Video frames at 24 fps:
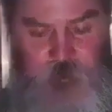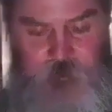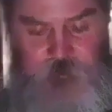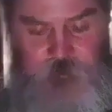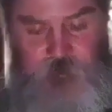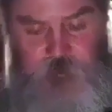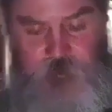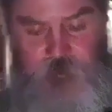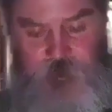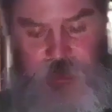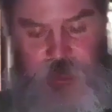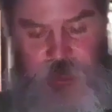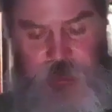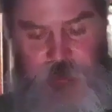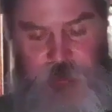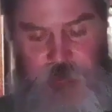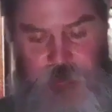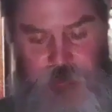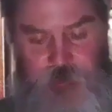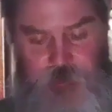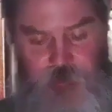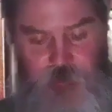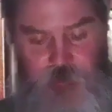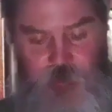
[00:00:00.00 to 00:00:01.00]
When the
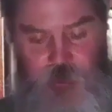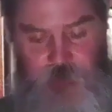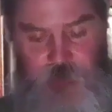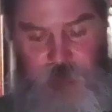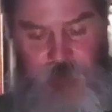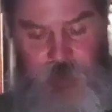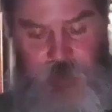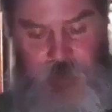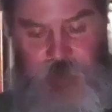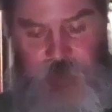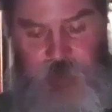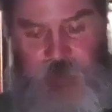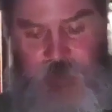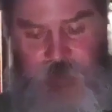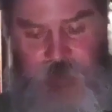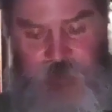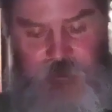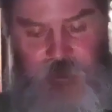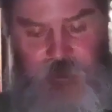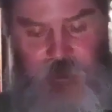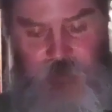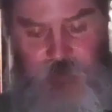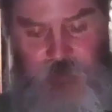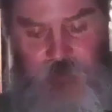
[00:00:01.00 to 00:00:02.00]
people Israel gather
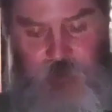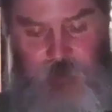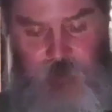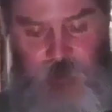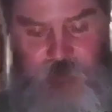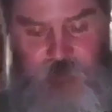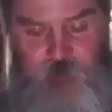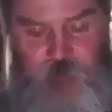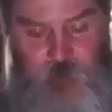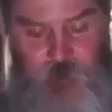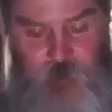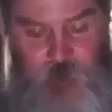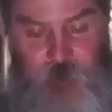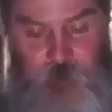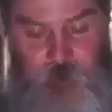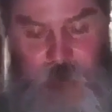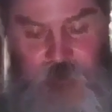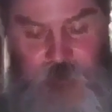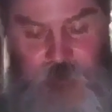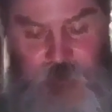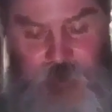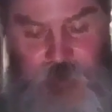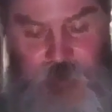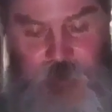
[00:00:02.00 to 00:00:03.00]
as one man, it is
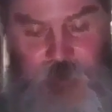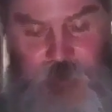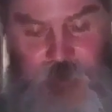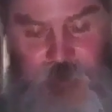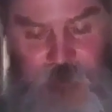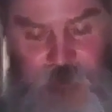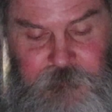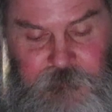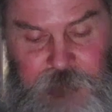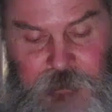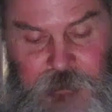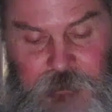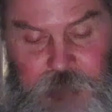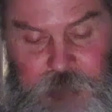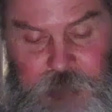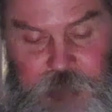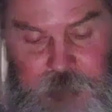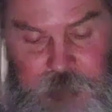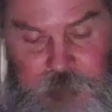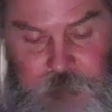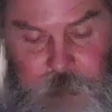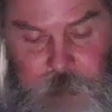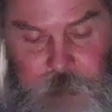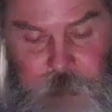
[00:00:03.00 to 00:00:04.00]
all 12 tribes
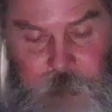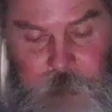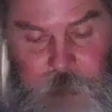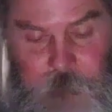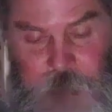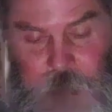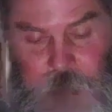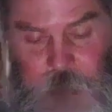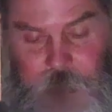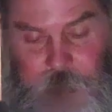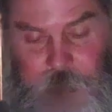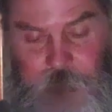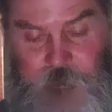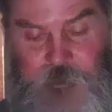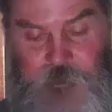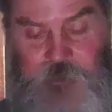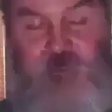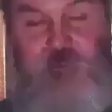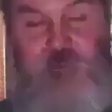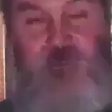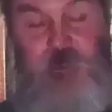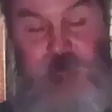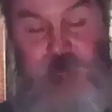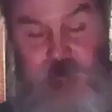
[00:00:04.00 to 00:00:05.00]
and of the Levites